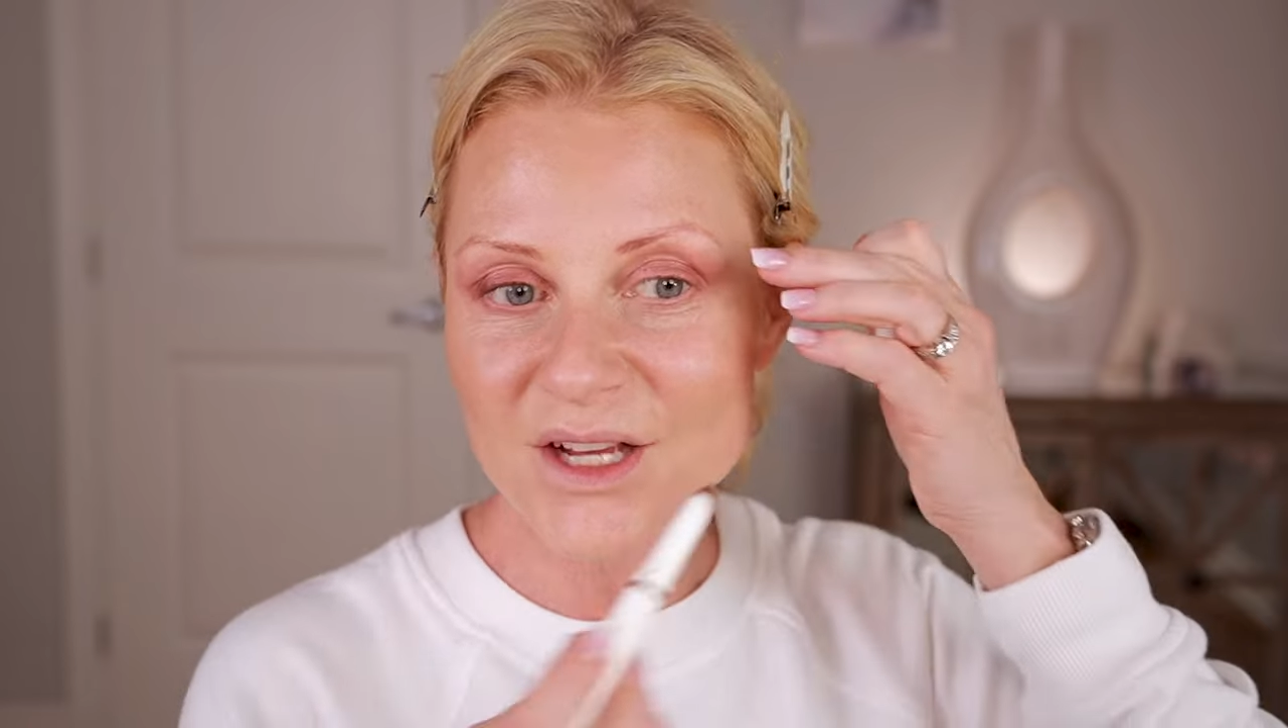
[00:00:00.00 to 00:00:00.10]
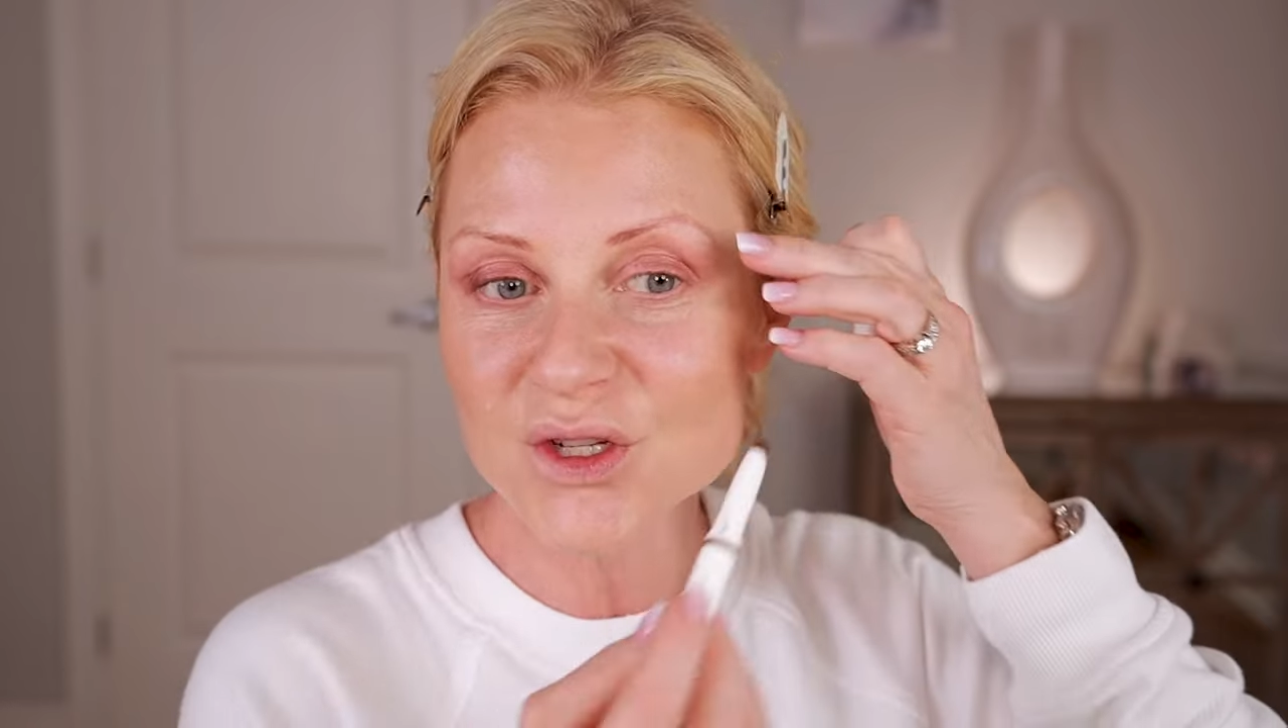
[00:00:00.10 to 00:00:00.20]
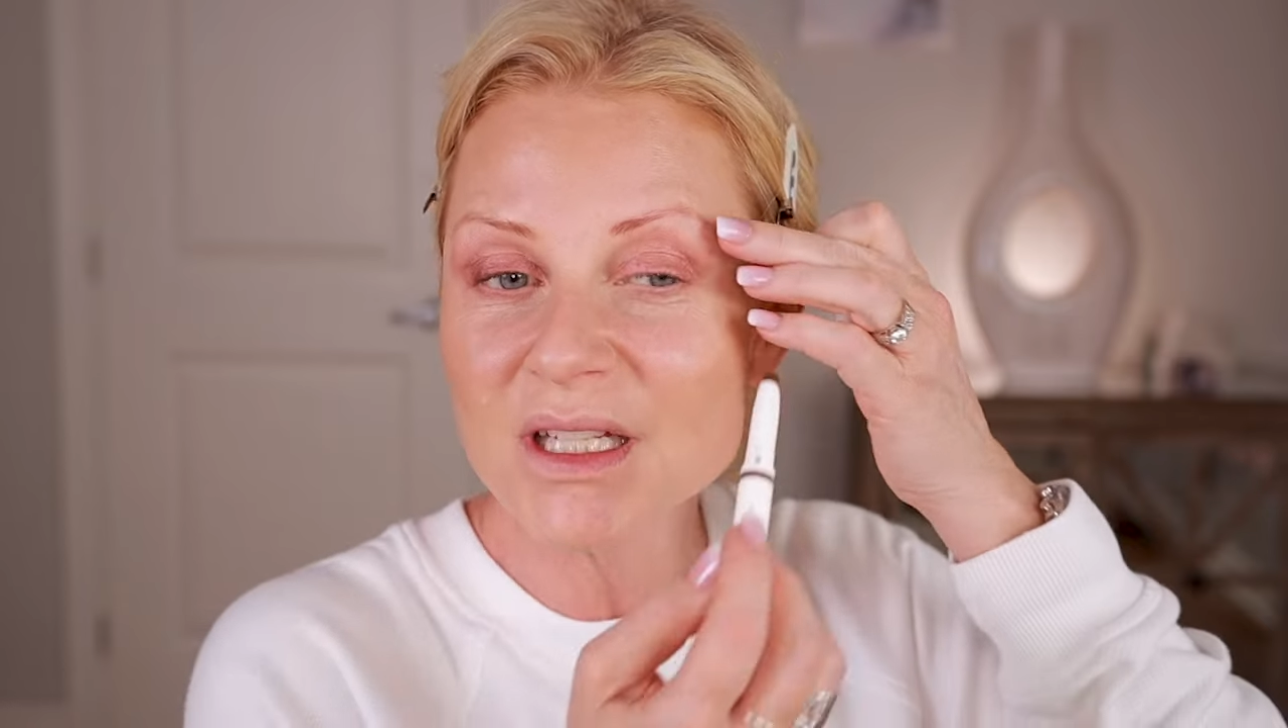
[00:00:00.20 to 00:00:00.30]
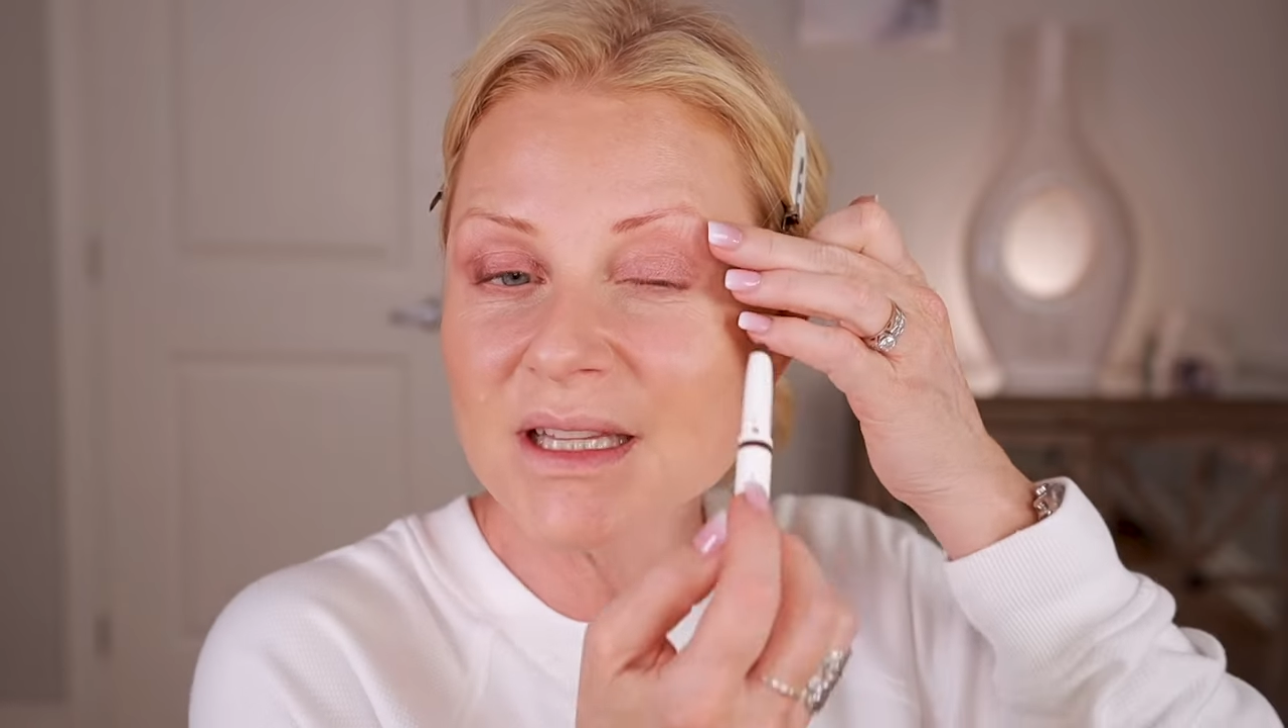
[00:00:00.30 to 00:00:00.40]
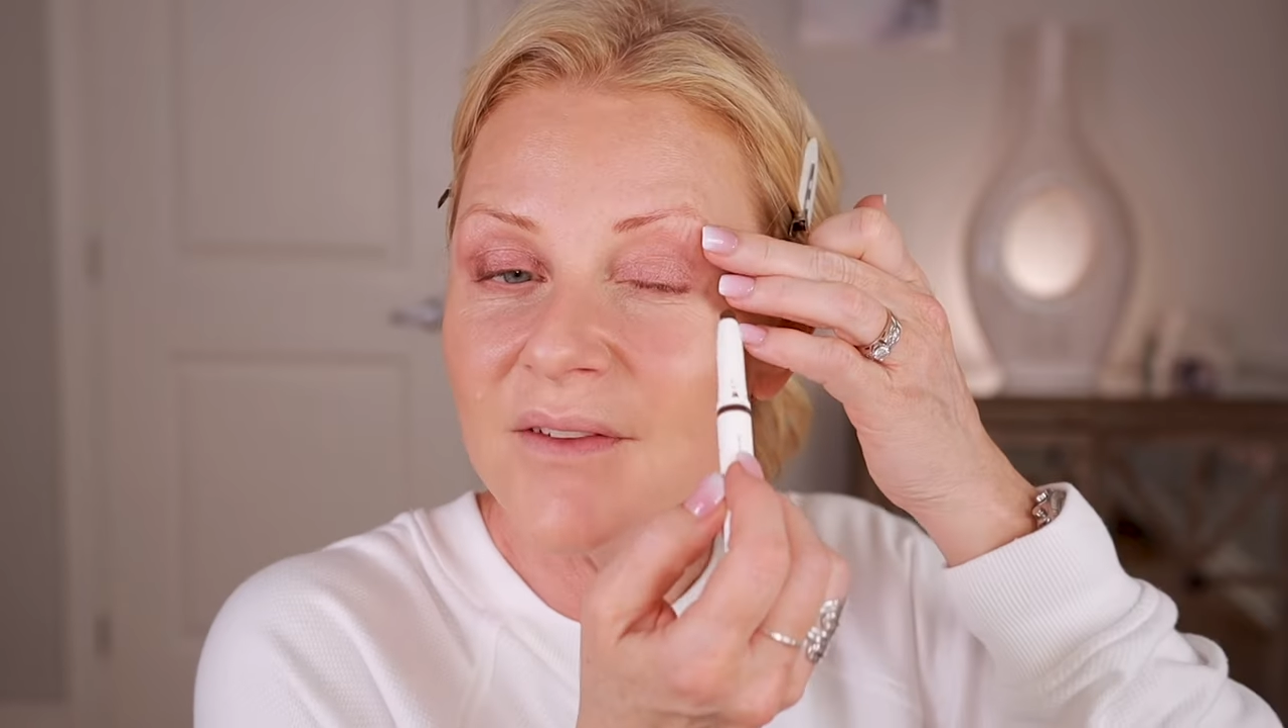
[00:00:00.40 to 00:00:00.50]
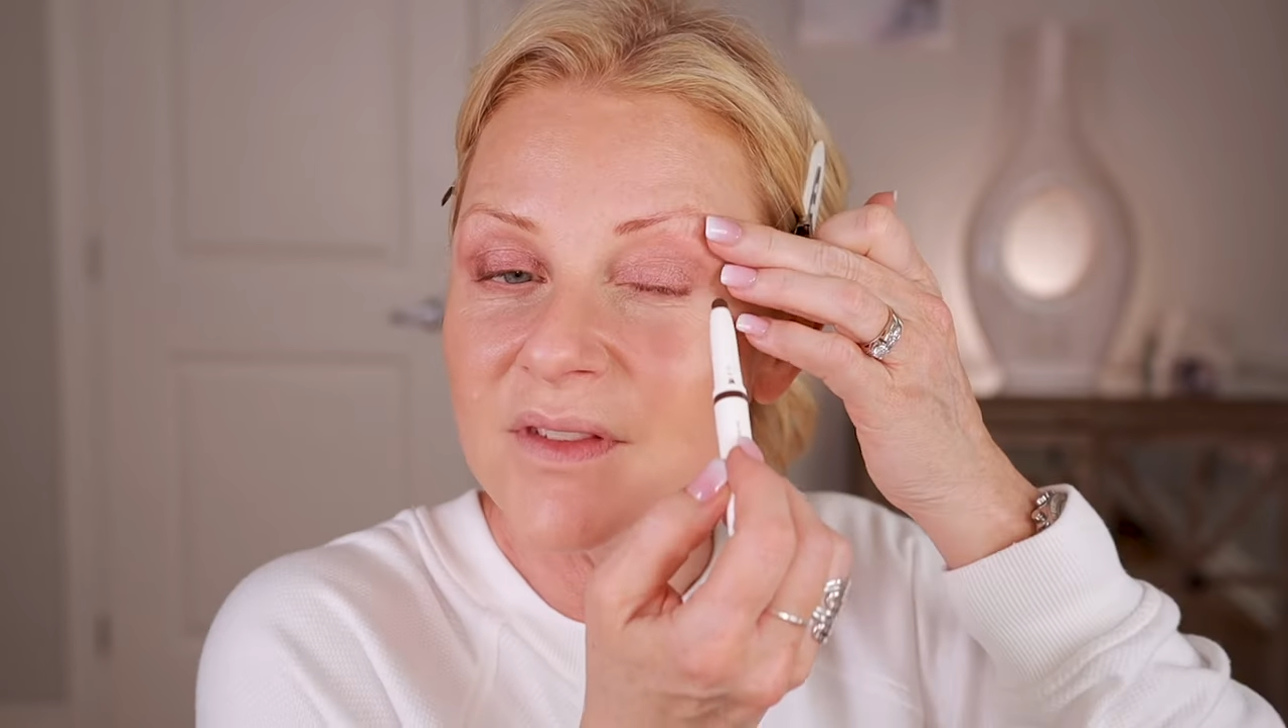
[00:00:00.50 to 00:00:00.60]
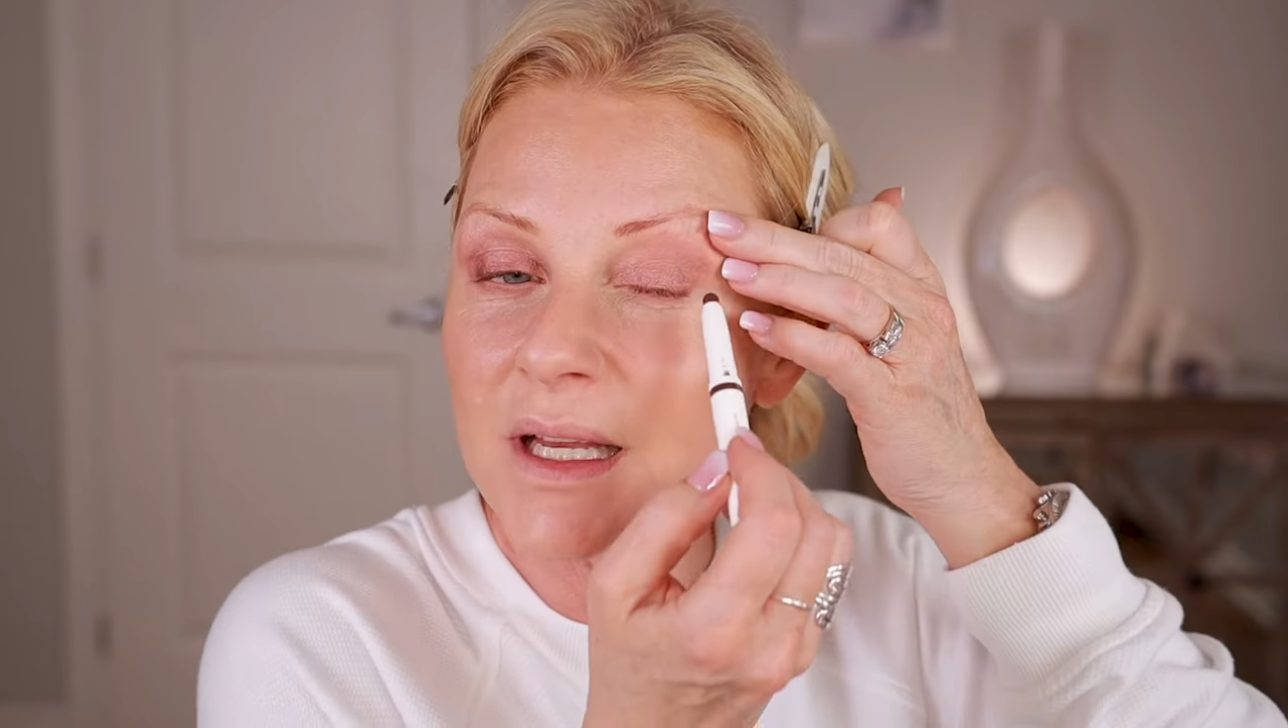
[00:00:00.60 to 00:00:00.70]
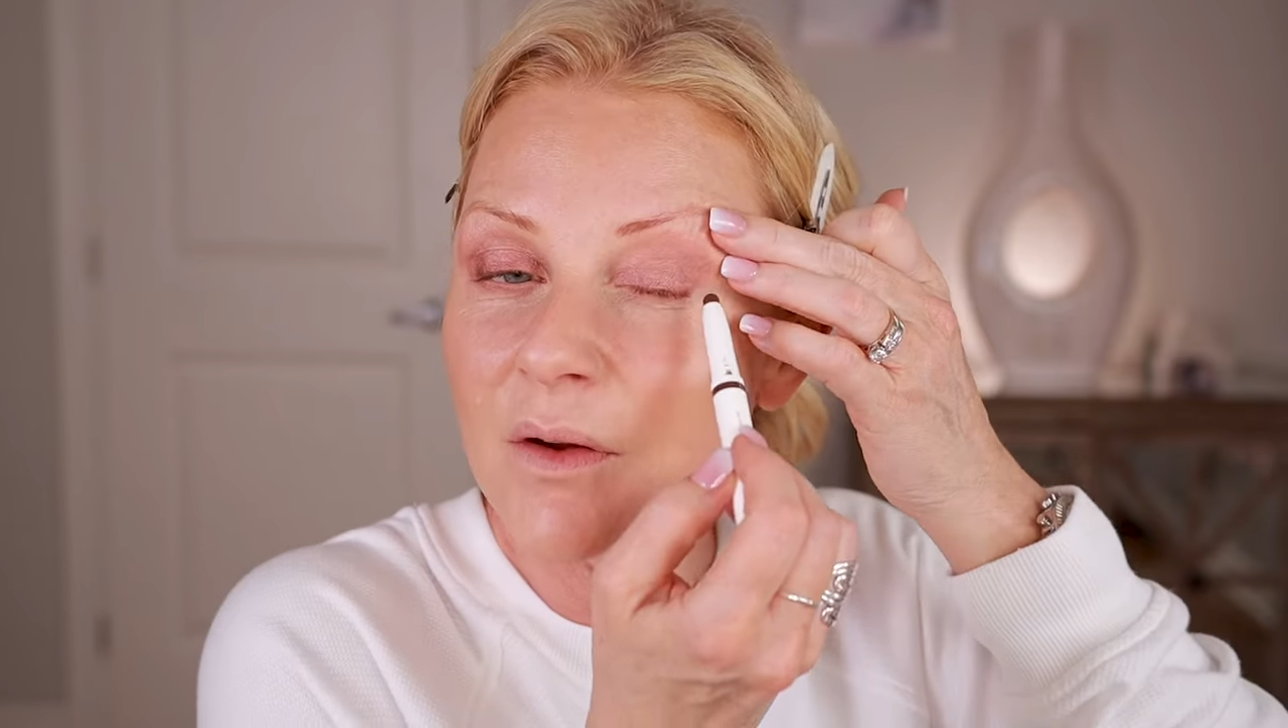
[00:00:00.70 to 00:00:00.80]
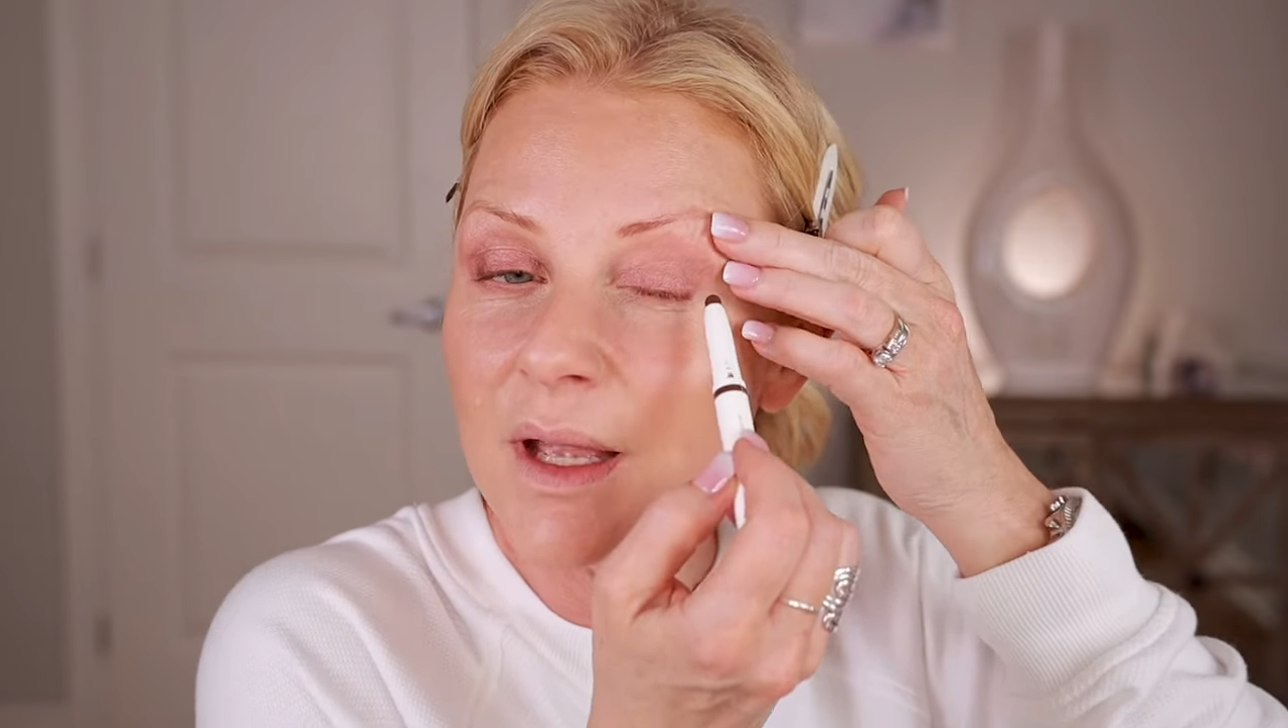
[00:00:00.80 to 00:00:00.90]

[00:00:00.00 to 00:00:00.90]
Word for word: I should have left it.